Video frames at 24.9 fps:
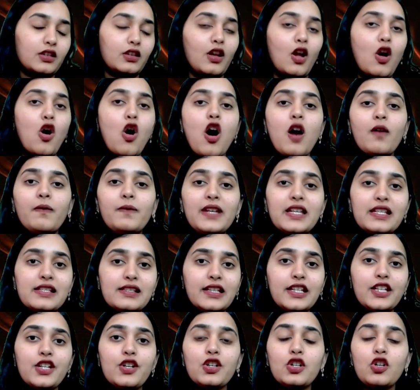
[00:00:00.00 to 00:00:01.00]

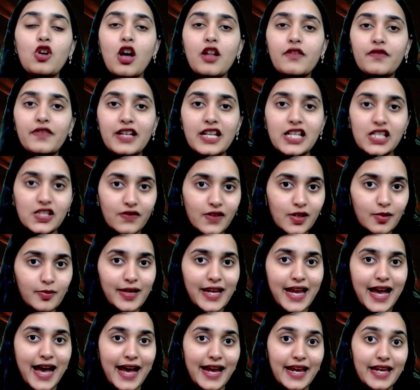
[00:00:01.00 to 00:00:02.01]
obviously your confidence will be
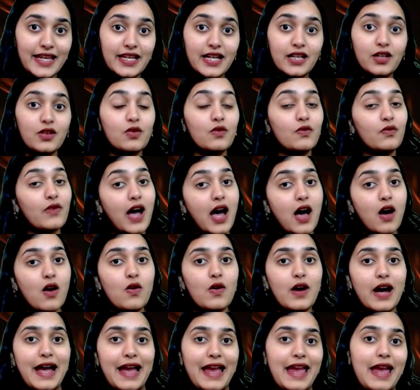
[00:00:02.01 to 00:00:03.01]
high that wow
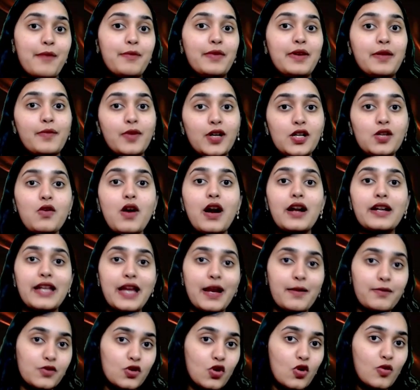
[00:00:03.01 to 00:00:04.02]
i am able to
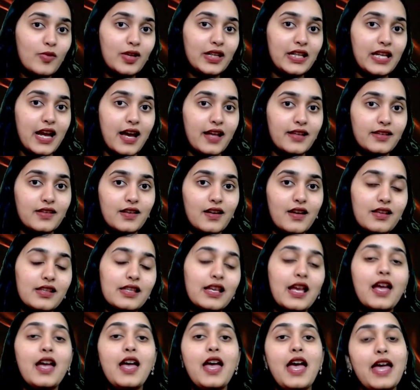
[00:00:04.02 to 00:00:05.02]
attempt so many answers
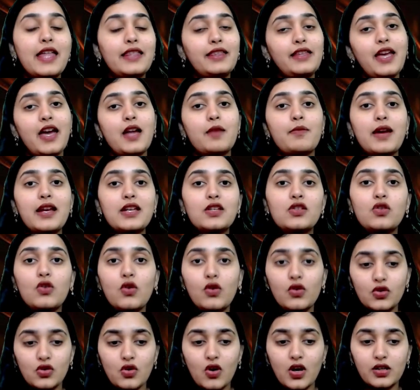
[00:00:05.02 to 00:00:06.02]
and they are my
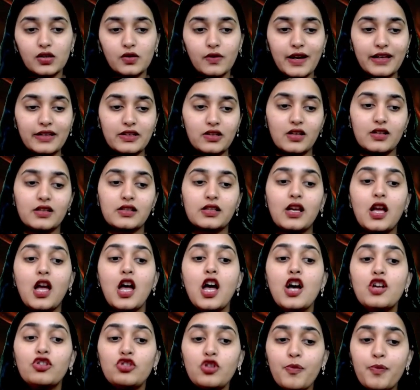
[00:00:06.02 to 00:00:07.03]
sure shot questions
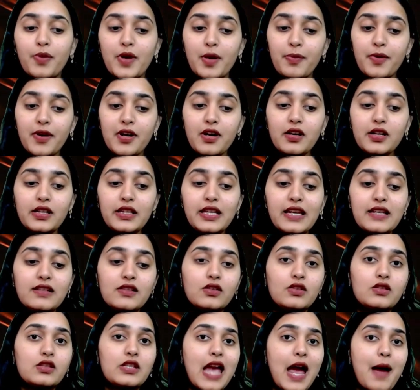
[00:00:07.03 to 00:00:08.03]
so prepare these
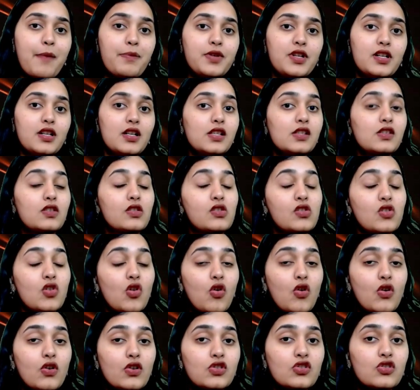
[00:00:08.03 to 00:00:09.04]
chapters
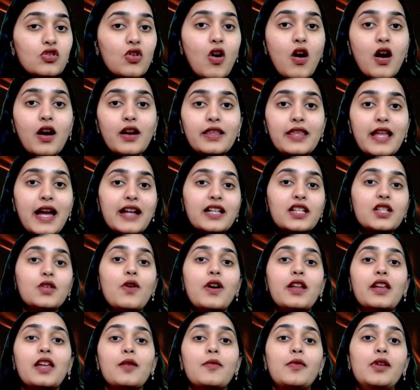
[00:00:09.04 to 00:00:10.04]
sure shot that you
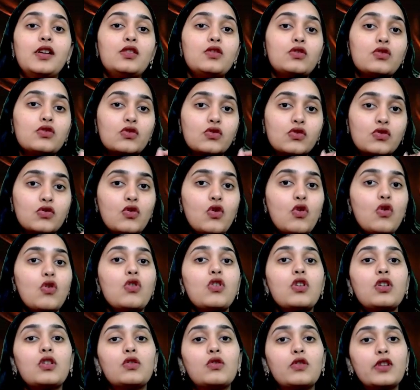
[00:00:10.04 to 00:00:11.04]
are able to score
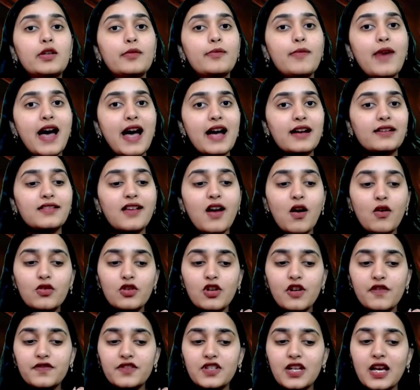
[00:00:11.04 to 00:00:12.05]
good marks out
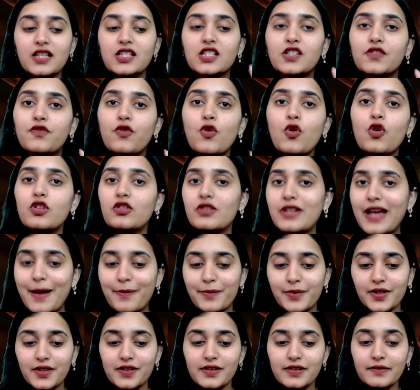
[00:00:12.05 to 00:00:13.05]
of just four
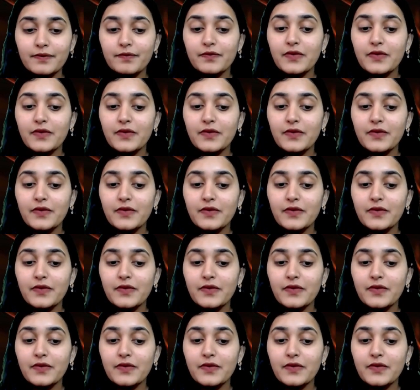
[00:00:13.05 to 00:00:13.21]
chapters